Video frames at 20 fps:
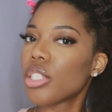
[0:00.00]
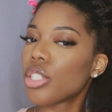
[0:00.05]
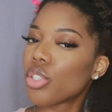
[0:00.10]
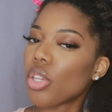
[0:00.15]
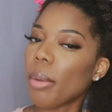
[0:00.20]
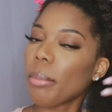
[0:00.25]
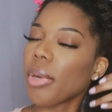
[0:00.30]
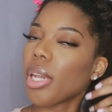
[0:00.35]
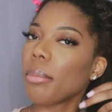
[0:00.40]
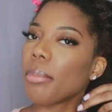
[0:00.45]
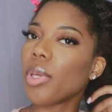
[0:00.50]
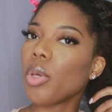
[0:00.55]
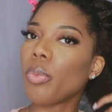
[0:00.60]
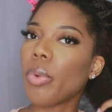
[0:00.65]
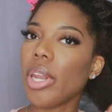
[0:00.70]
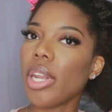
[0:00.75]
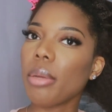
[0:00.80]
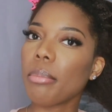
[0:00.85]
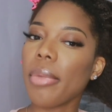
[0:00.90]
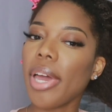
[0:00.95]
So I'm going to be
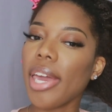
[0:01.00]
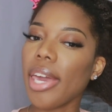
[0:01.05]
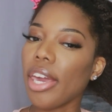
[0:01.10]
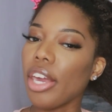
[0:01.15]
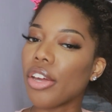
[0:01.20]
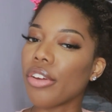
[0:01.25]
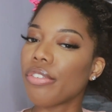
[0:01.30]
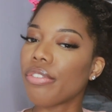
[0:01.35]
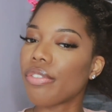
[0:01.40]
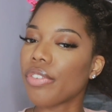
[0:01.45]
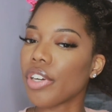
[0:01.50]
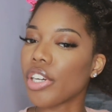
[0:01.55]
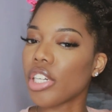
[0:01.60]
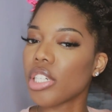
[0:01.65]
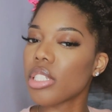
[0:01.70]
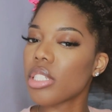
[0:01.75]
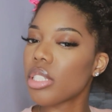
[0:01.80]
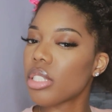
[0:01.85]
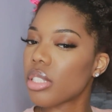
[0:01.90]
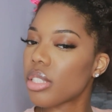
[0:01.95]
wetting my hair
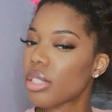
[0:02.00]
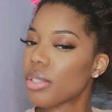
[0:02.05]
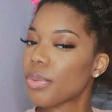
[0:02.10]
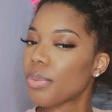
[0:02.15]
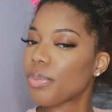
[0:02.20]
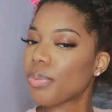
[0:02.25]
first,